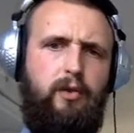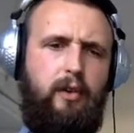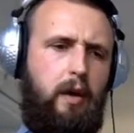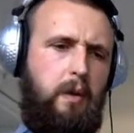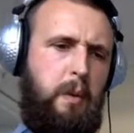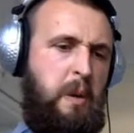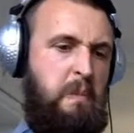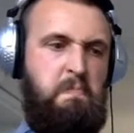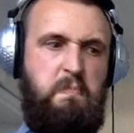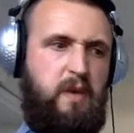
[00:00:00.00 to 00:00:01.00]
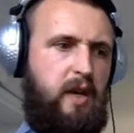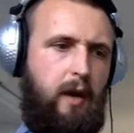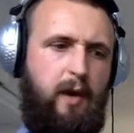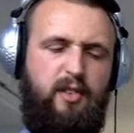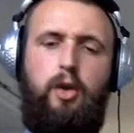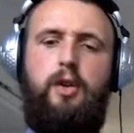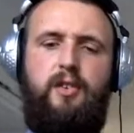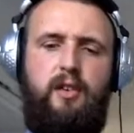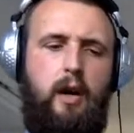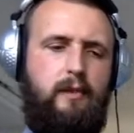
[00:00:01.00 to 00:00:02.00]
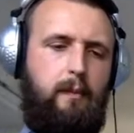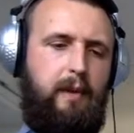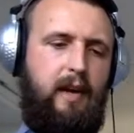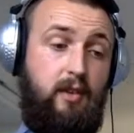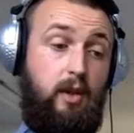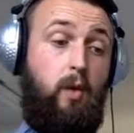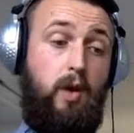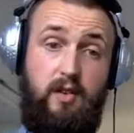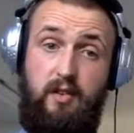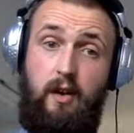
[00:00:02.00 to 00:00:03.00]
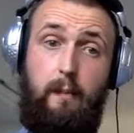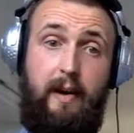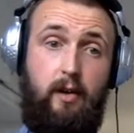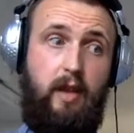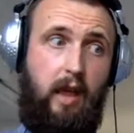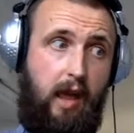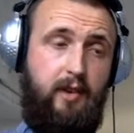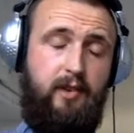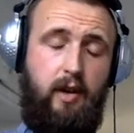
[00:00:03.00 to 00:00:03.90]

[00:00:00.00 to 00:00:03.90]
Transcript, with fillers: So, you know, it's a good starting place, and the quality is not bad on the I,